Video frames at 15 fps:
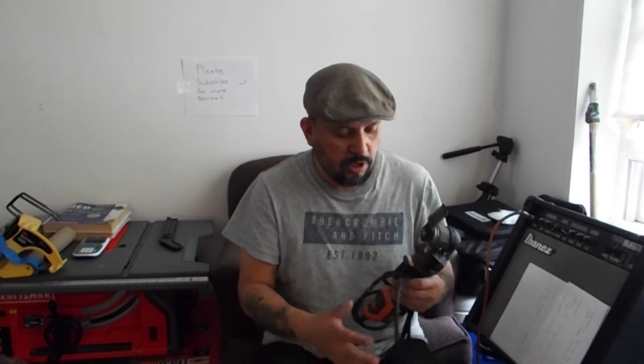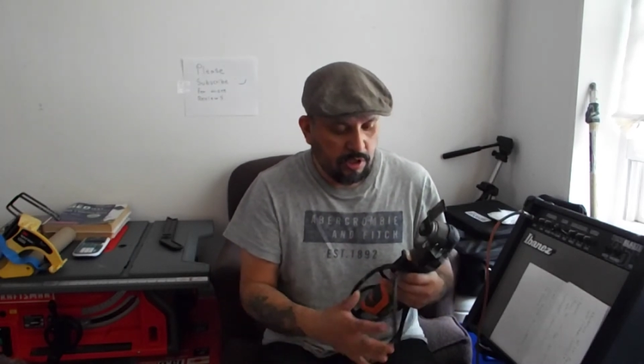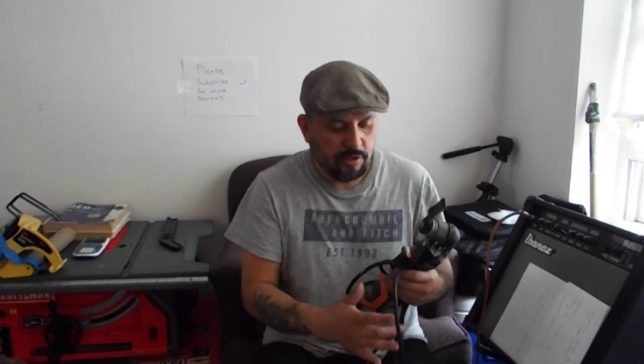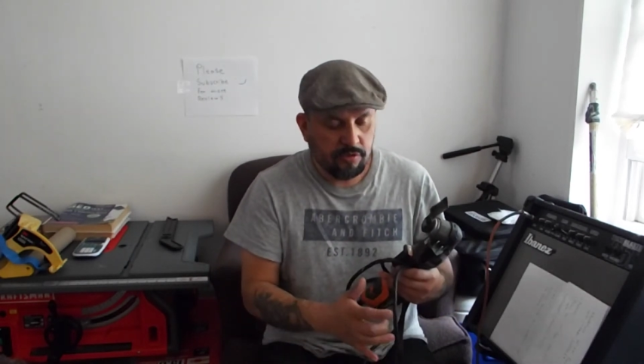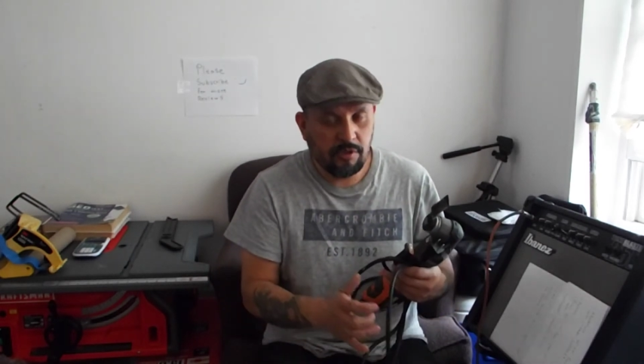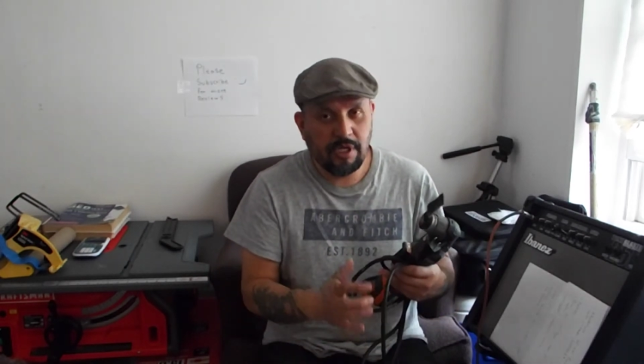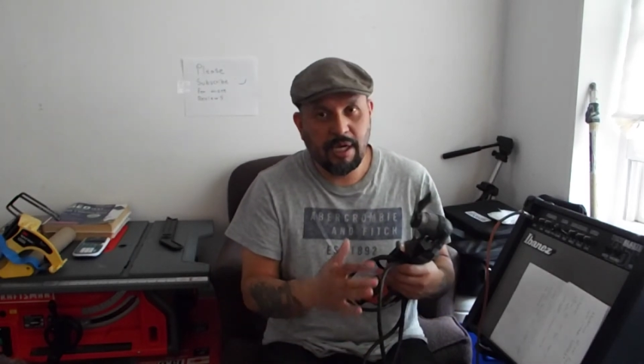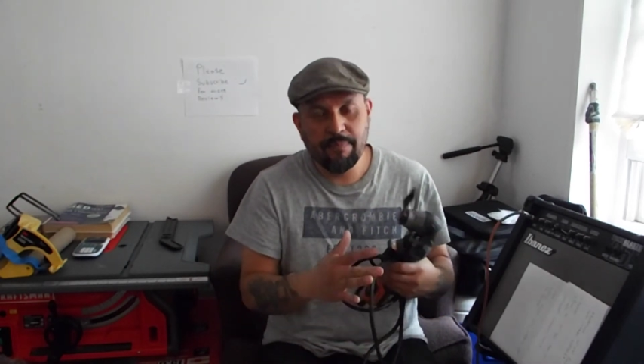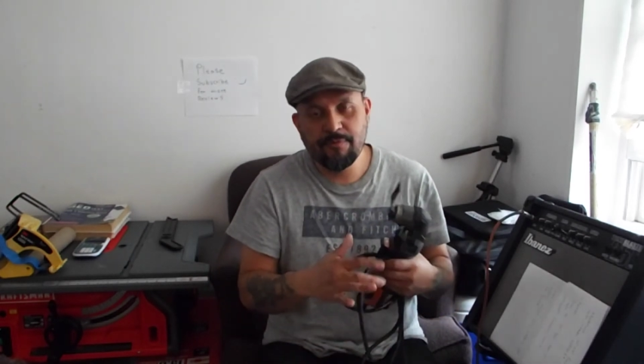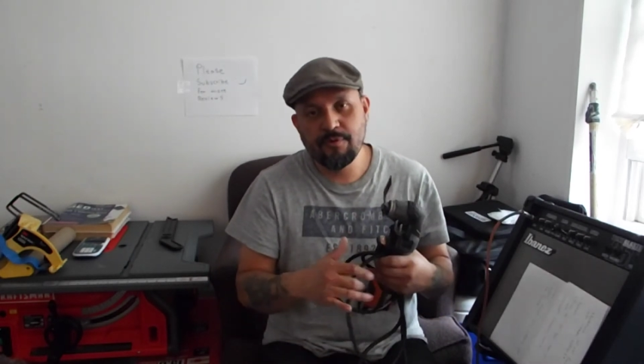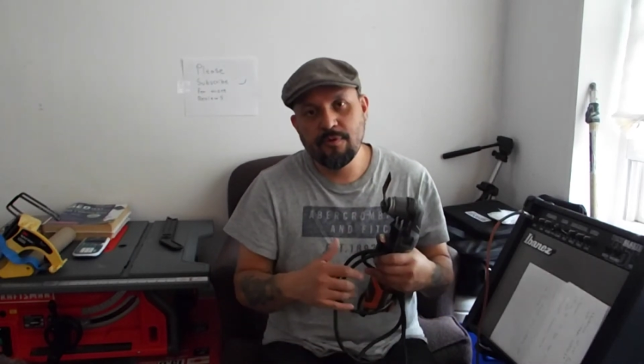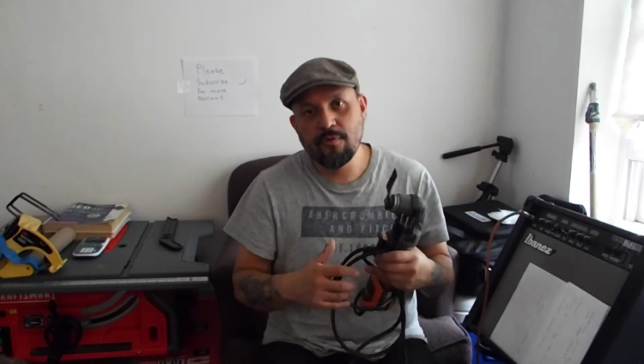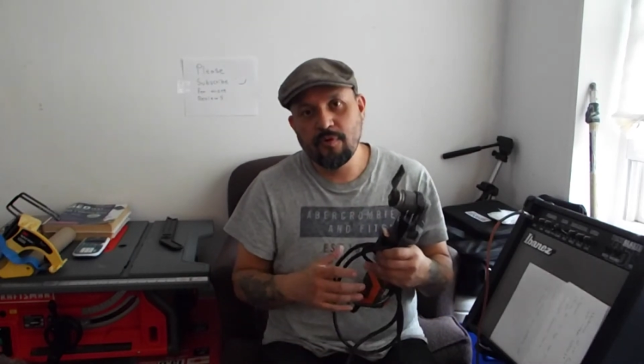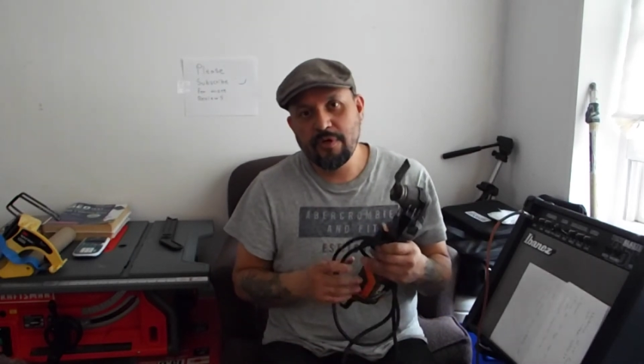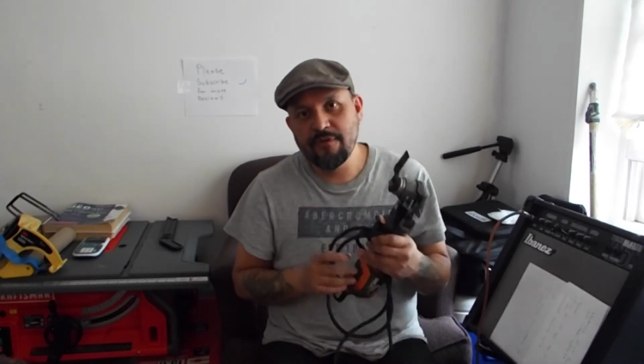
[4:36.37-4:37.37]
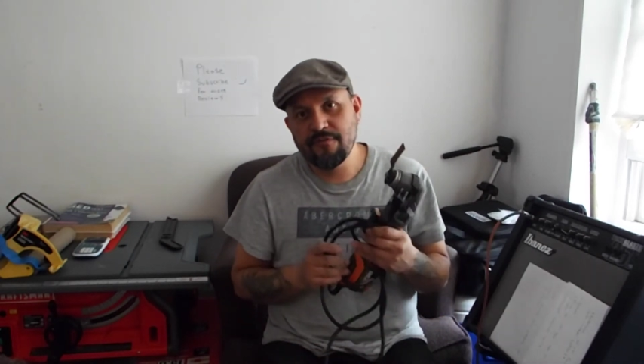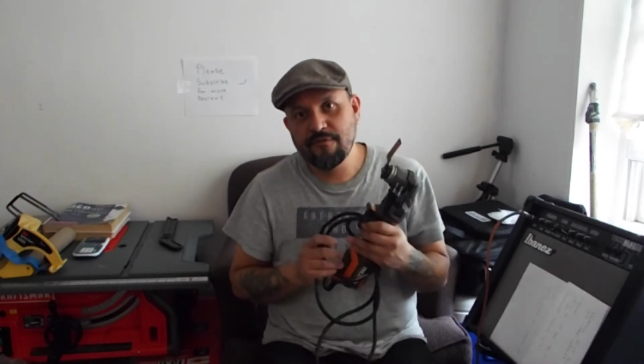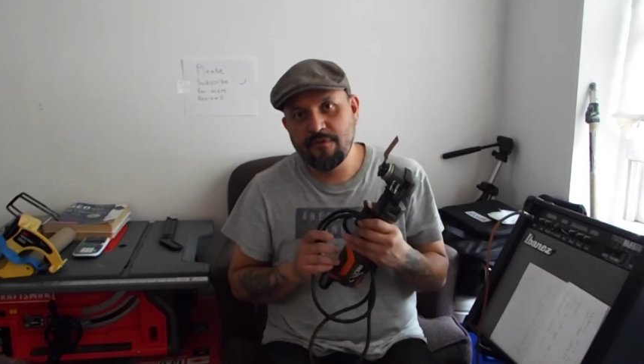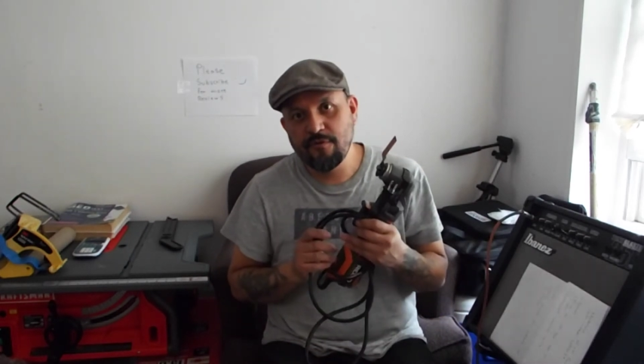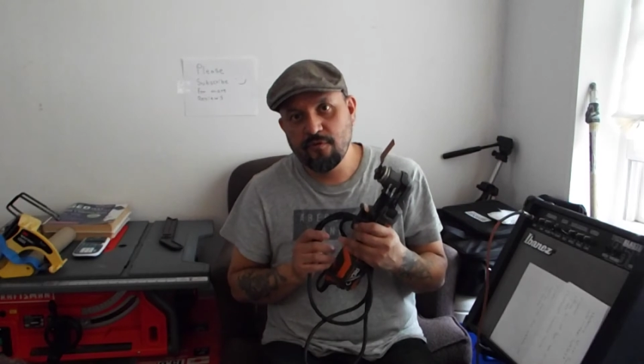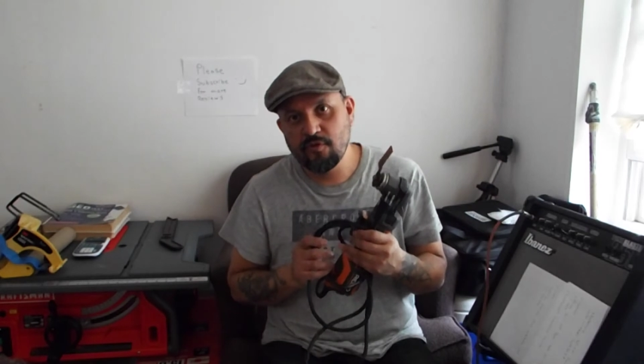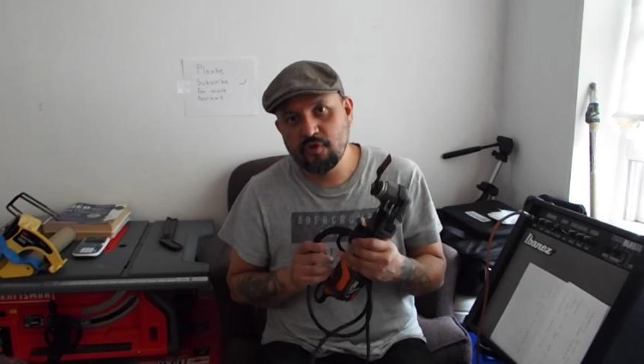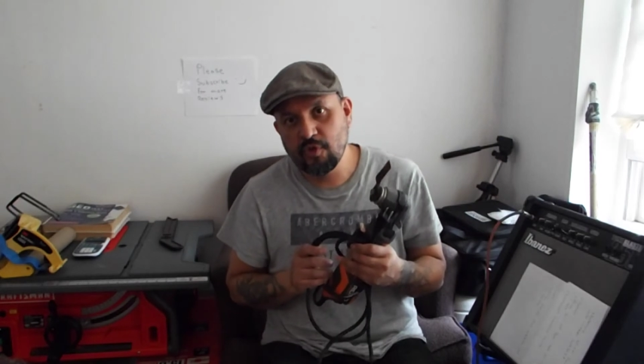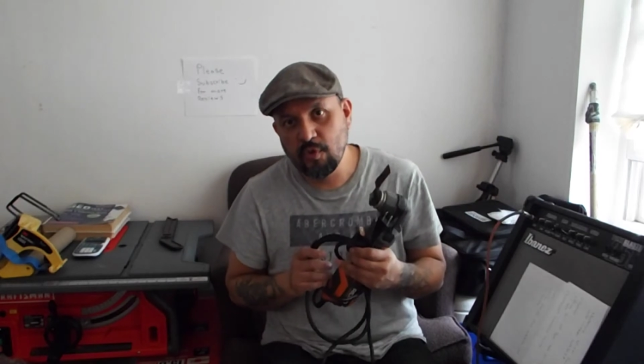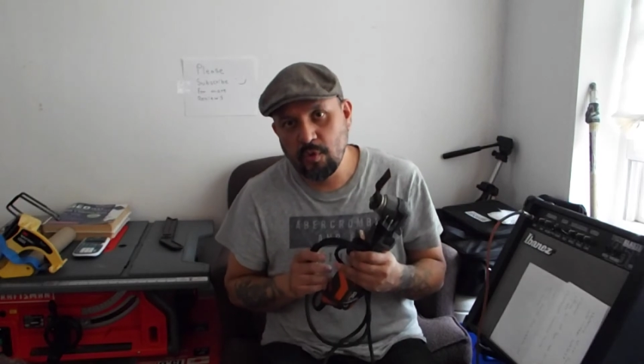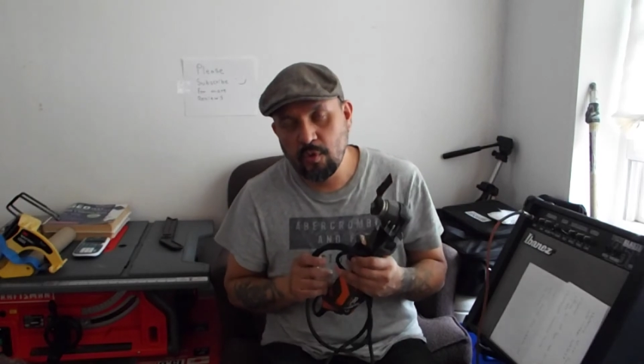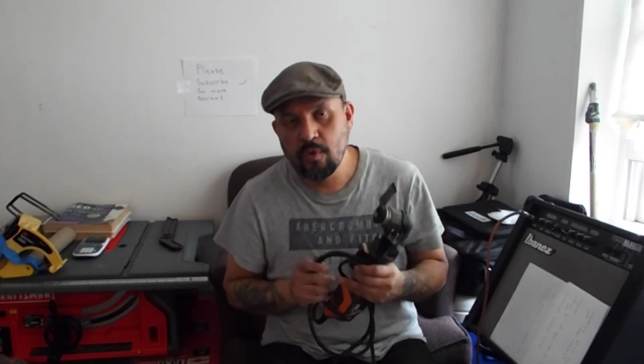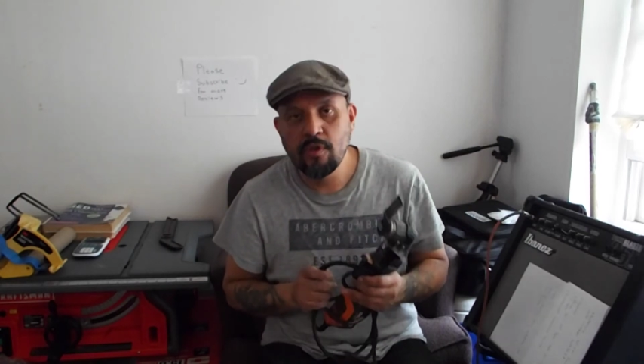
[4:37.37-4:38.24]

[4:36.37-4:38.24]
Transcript: so you have to register your tool